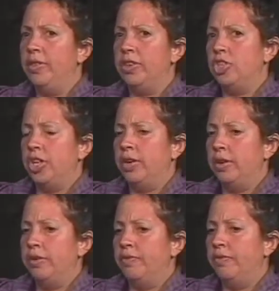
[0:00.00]
that she
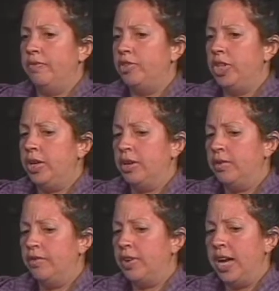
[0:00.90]

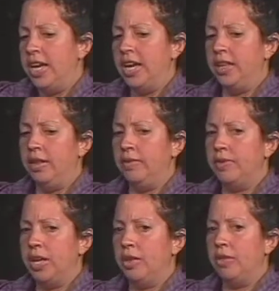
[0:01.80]
couldn't find
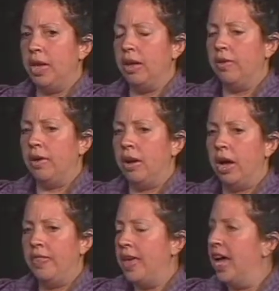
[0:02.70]
anything
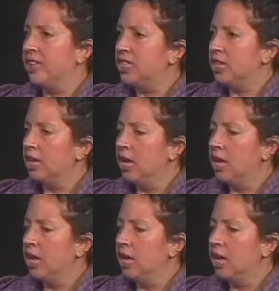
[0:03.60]
on that.